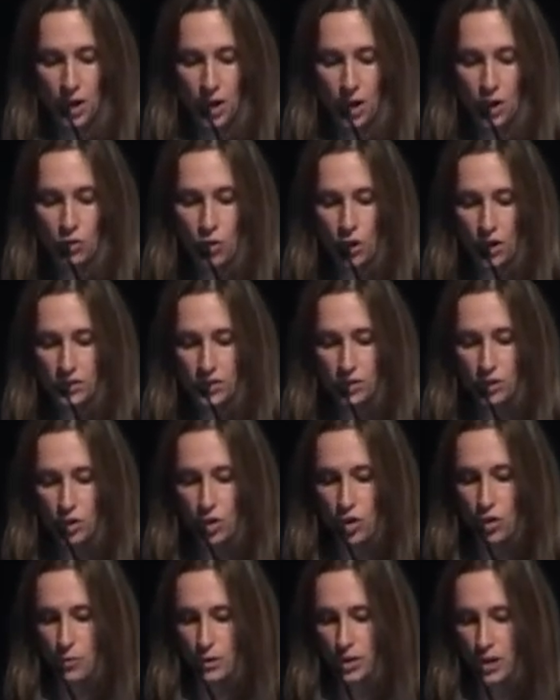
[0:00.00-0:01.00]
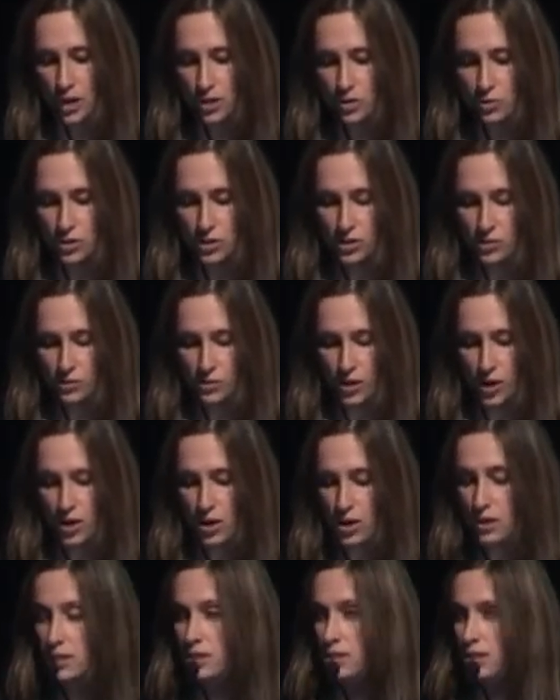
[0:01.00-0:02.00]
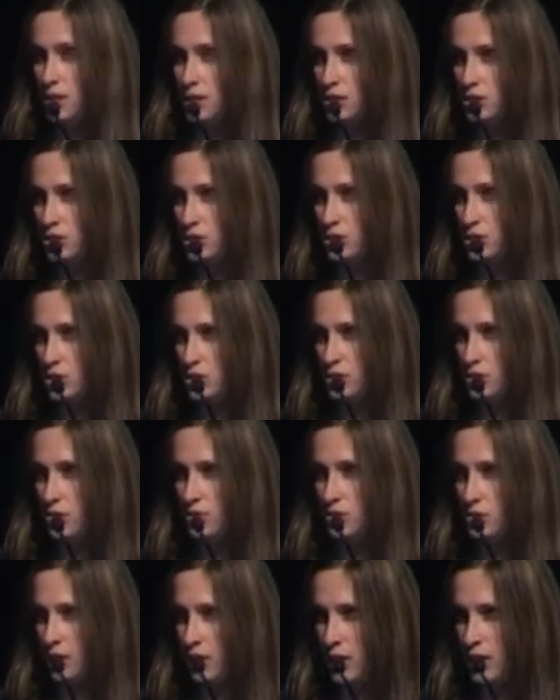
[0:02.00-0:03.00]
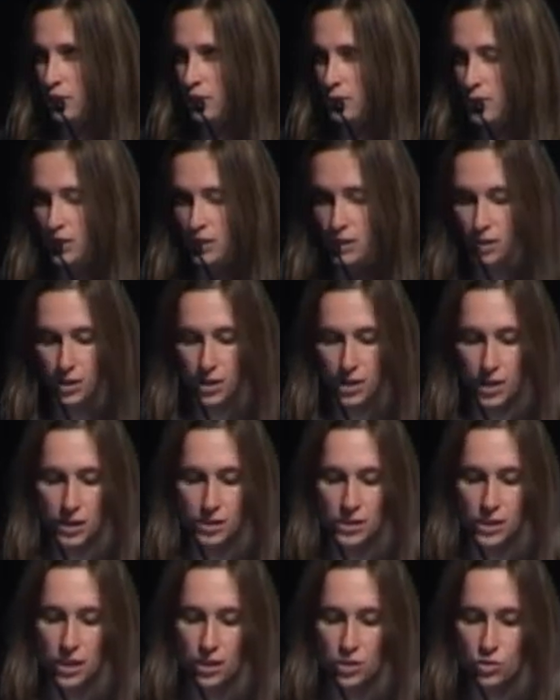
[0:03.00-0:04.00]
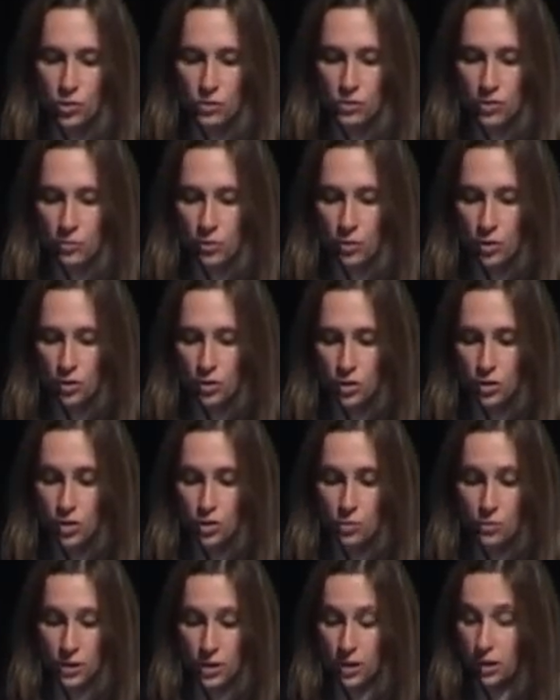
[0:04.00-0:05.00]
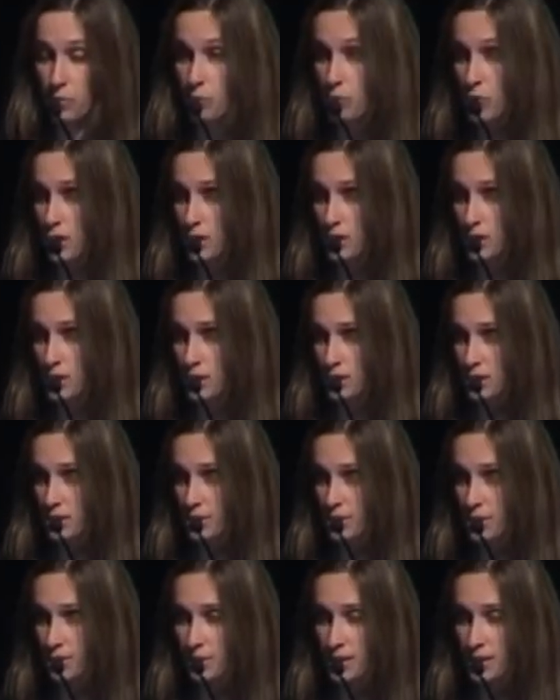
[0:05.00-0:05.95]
Across the globe, in countries of various stages of development, data-driven approaches are being embraced.